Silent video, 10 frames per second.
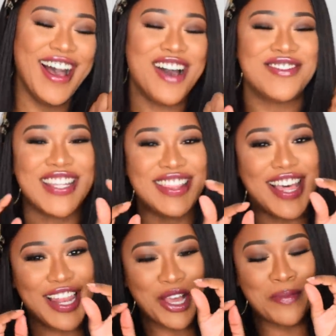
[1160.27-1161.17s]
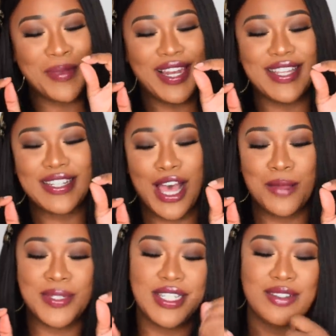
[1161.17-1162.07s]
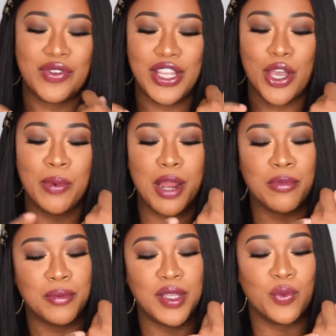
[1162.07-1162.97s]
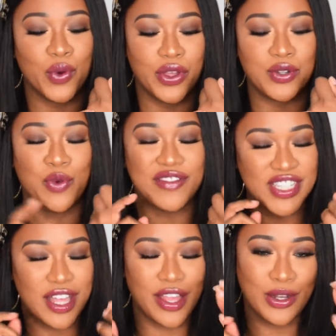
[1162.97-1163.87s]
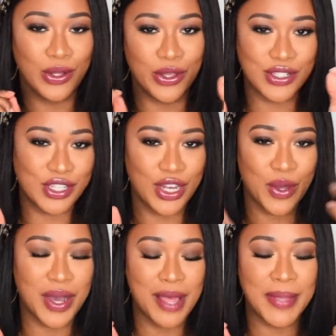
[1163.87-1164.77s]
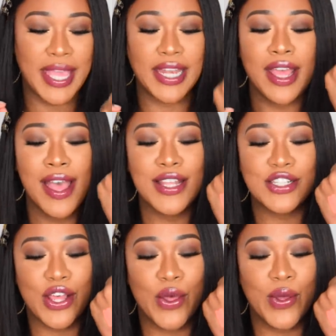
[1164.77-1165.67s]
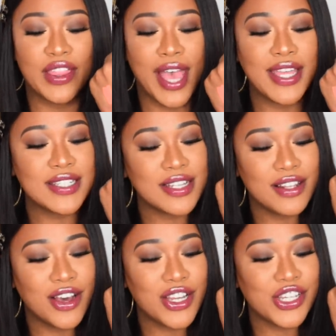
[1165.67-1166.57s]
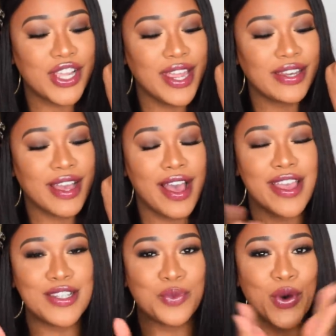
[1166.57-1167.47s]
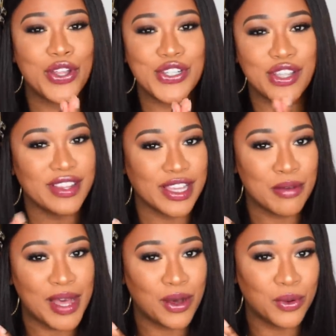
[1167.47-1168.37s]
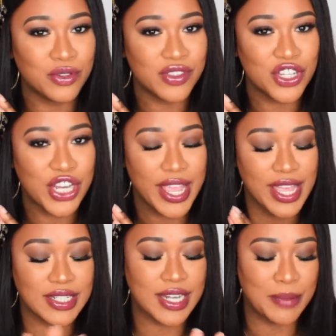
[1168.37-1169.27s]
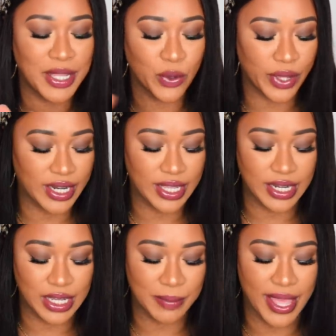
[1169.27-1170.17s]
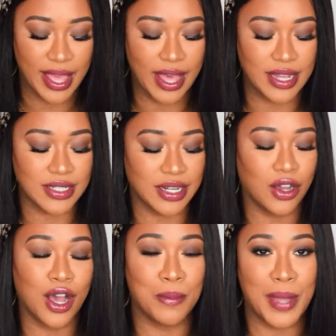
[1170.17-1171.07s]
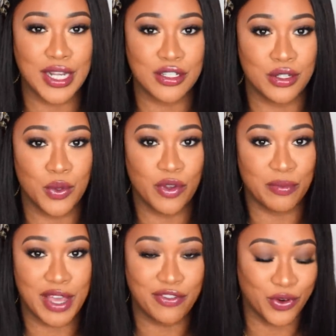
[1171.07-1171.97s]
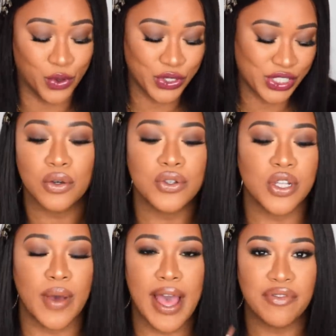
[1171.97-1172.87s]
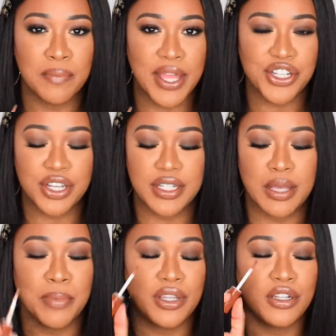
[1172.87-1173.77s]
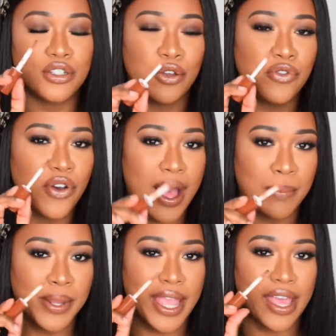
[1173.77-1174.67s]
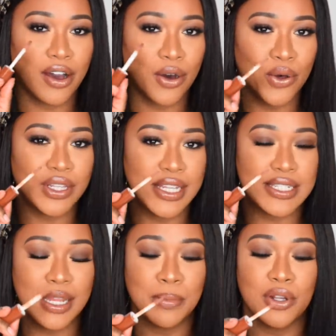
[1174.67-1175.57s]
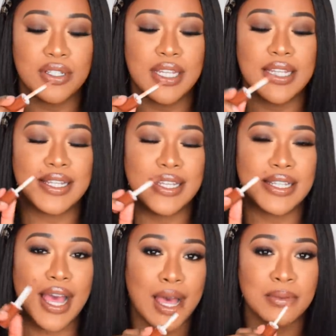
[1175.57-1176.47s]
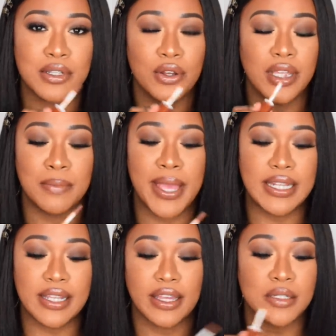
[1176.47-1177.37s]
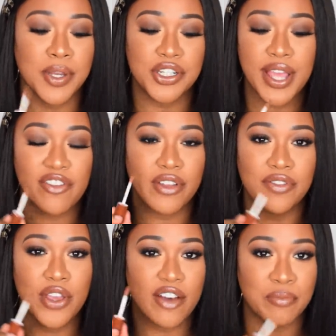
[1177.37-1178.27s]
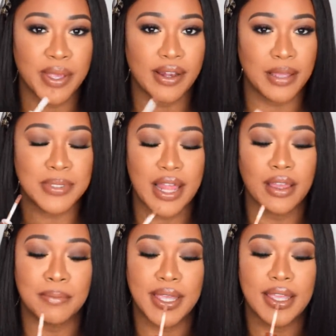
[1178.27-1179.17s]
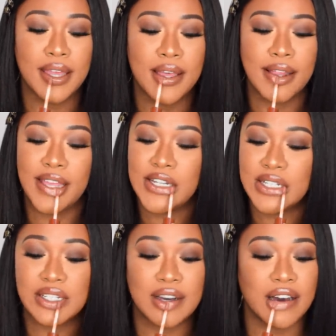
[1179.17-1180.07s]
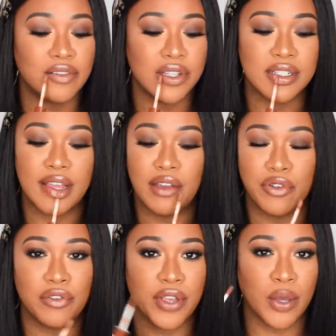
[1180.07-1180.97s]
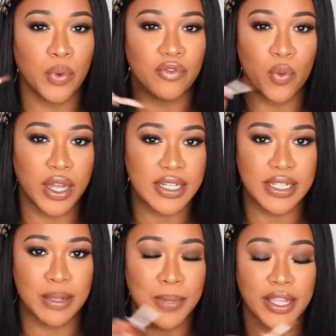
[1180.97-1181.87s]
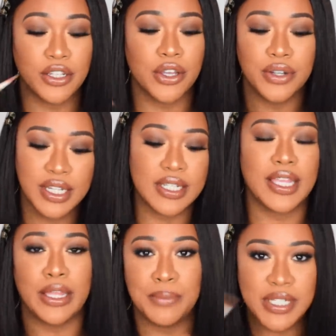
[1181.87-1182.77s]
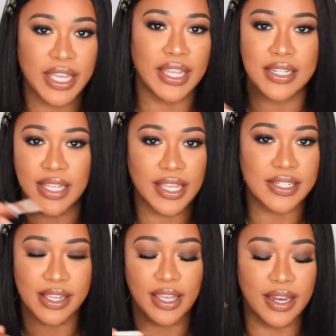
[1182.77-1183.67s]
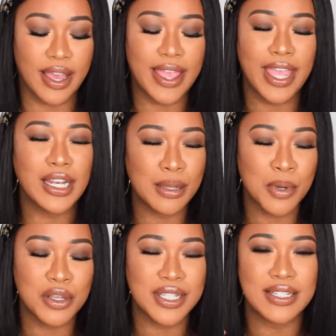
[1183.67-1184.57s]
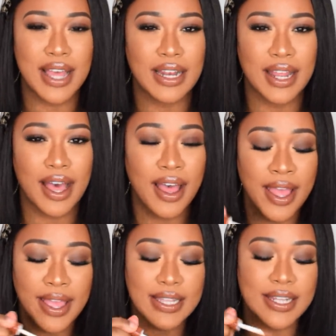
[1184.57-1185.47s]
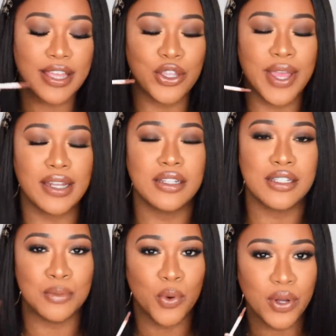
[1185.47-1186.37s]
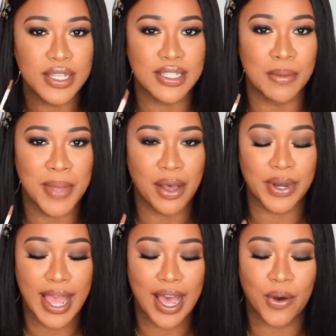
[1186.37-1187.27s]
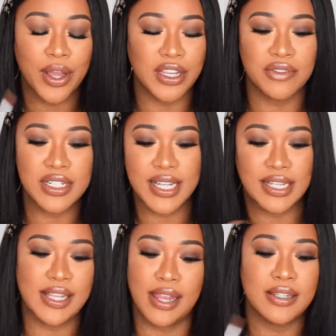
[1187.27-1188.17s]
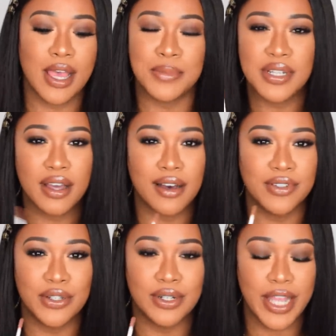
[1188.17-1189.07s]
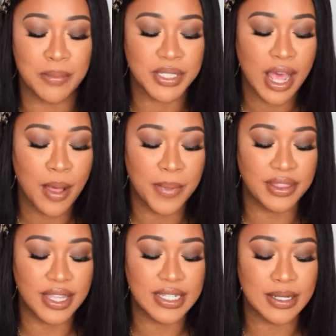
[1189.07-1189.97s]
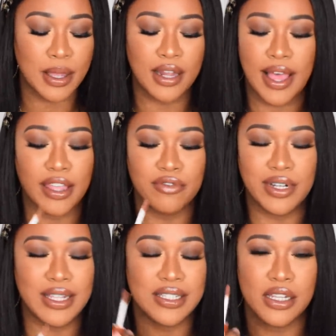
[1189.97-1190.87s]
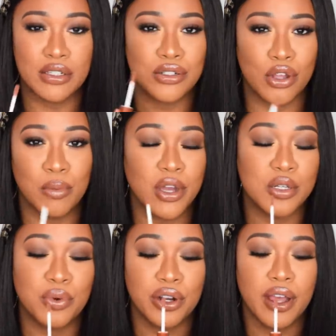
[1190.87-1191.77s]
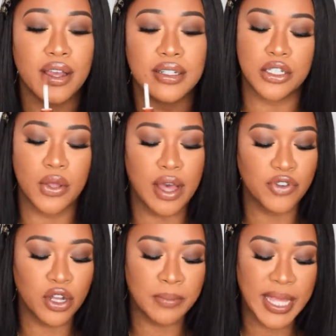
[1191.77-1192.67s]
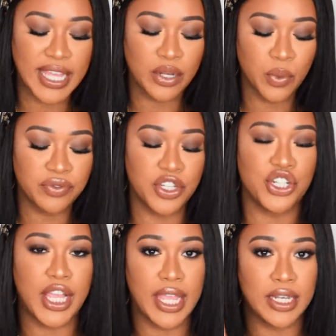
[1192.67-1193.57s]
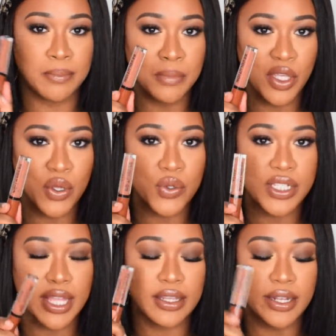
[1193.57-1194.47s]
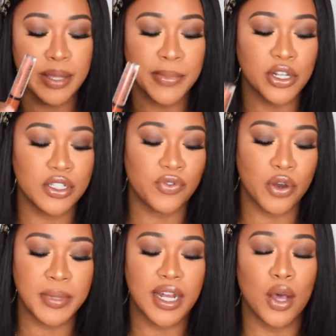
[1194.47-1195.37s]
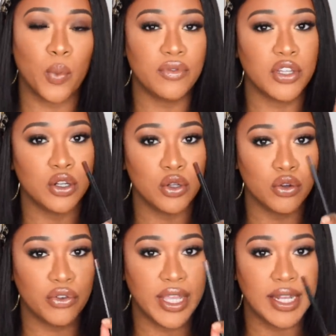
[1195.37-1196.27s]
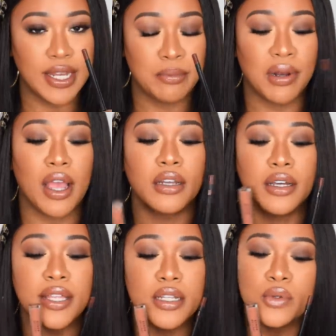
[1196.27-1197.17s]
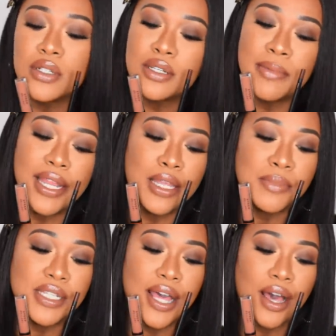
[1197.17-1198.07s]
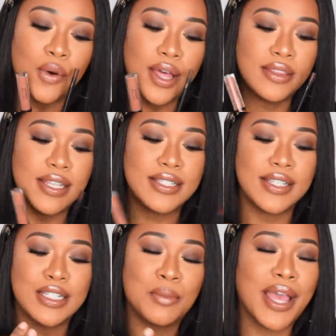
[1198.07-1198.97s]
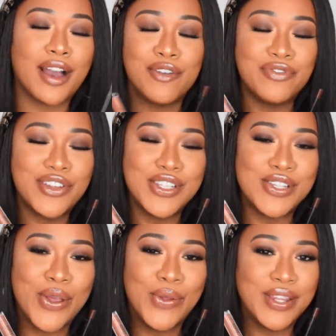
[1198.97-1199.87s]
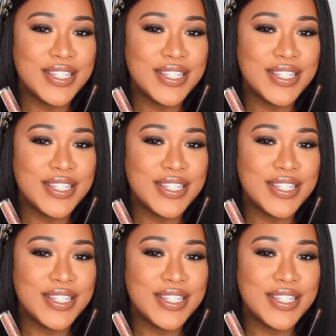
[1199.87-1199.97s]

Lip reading: I've said said that like a million times this video, but I probably would with certain looks, you know what I mean? So that is the last shade, guys. What do you think about all of the shades? Let me quickly clean my hands and I'll come back to you with my thoughts. Also, I haven't mentioned it, but the doe foot applicator on these lip glosses is absolutely amazing, especially if you have big lips like me. It just covers everything with one dip. Like, you don't need to keep digging. I hate lip glosses like that. It's like you get the smallest amount out and you have to dig 10 times to cover your lips, but this like releases so much product. So I've gone back in with the shade Muse in the lip gloss formula with the Glory lip liner. That's what's on my lips now, and this is my comfort zone.